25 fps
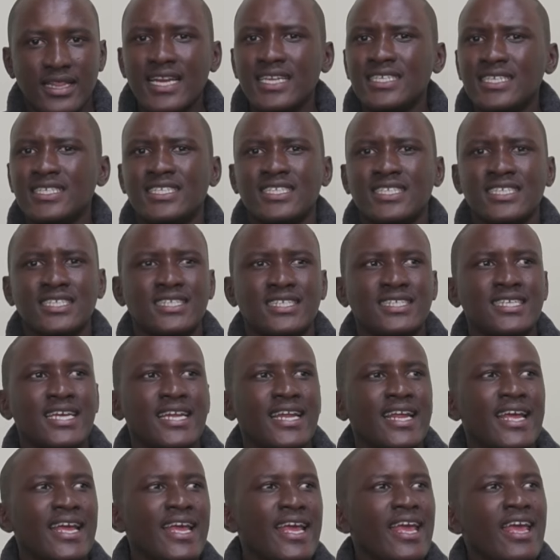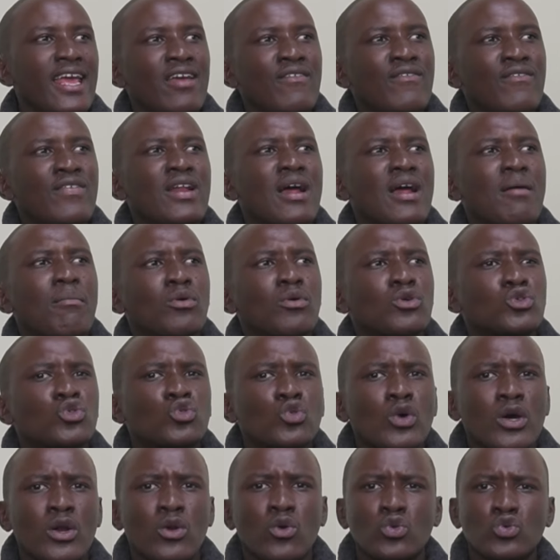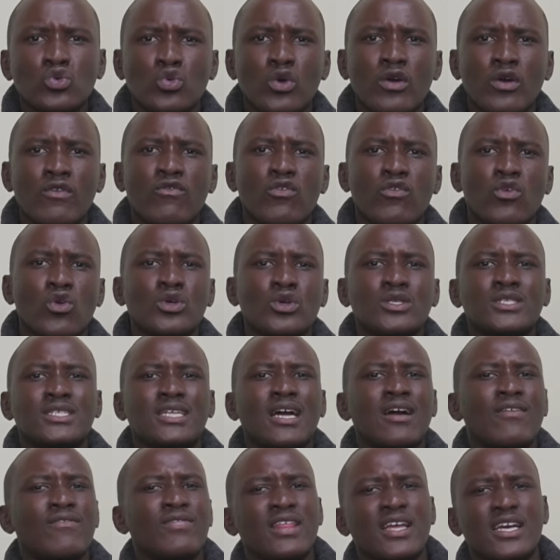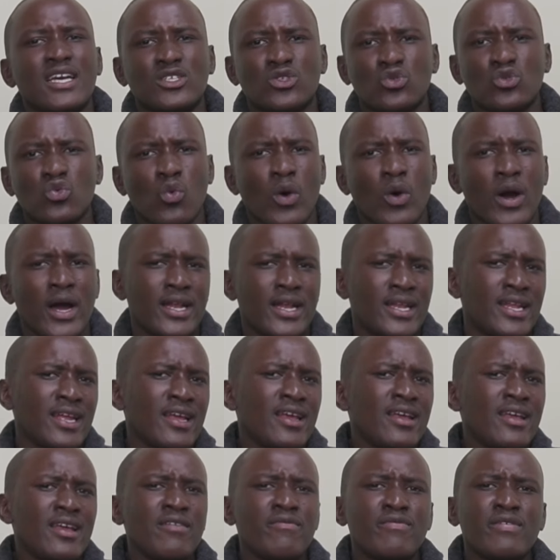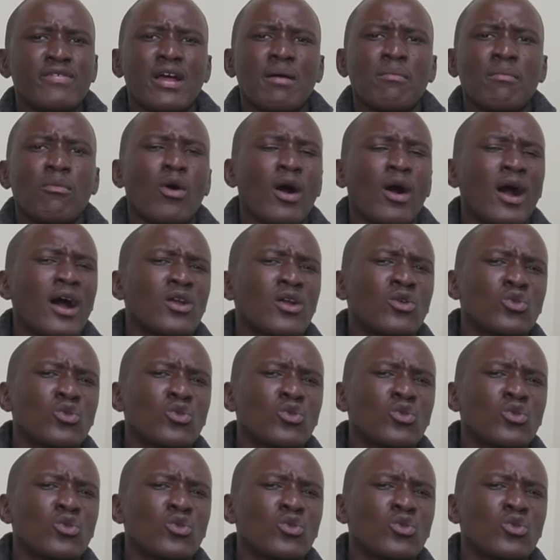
That is just sad. Even Abo Swallows, who have lost half their squad, even Abo